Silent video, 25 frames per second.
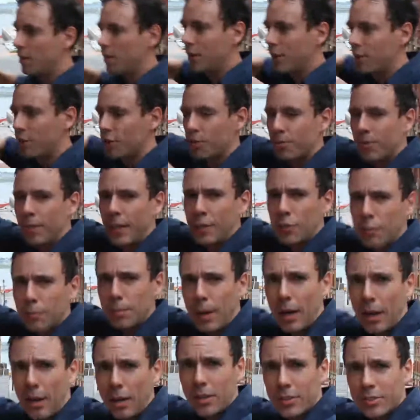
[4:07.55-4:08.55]
on your favorite
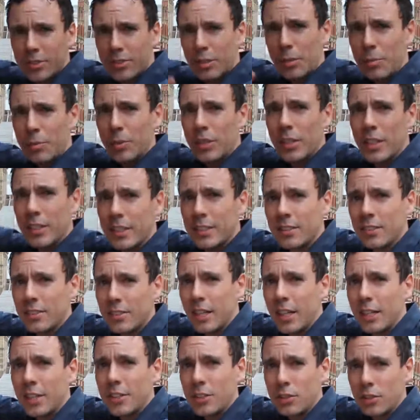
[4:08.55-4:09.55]
bar is somewhat like
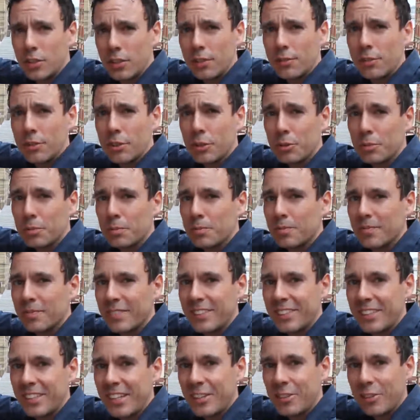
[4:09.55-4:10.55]
designing your living room,
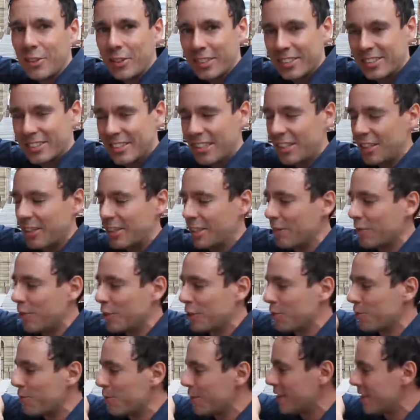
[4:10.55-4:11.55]
another mm-hmm. extended
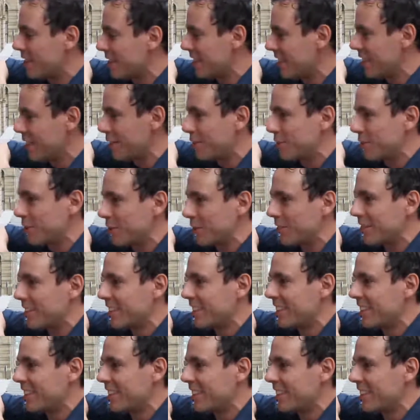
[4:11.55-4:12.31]
living room for yourself. So,